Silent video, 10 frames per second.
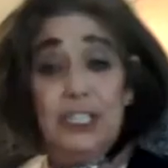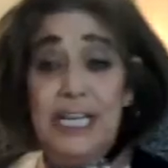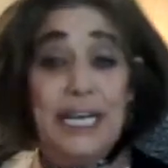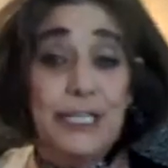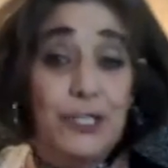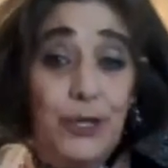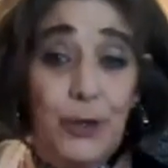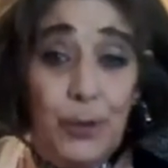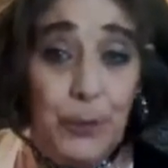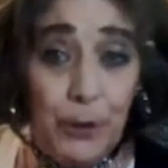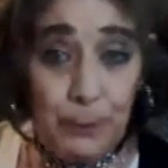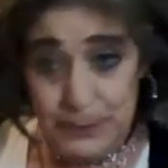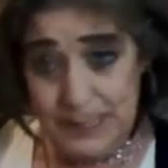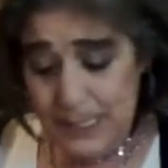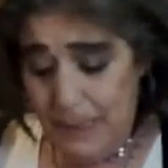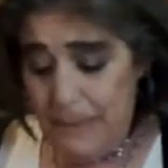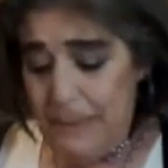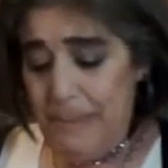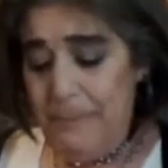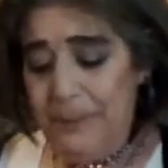I didn't do it on purpose.
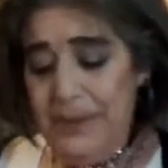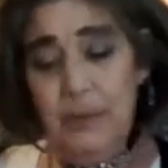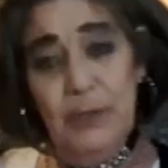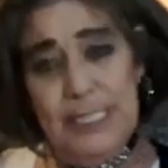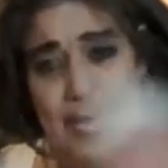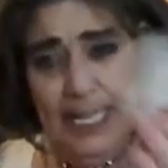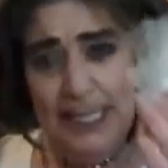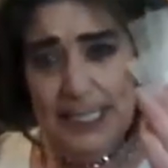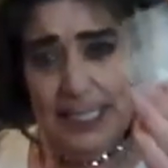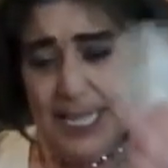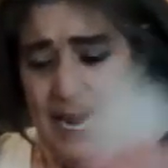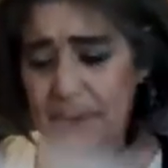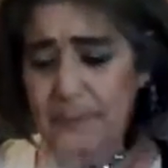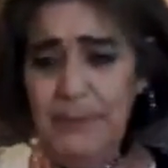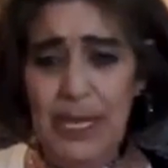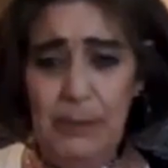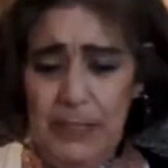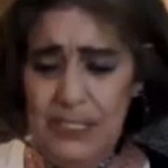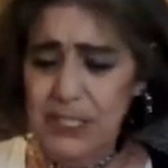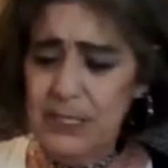So take this thing, and I'm
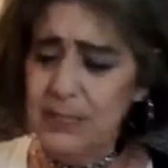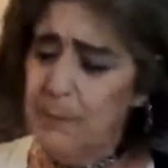going to just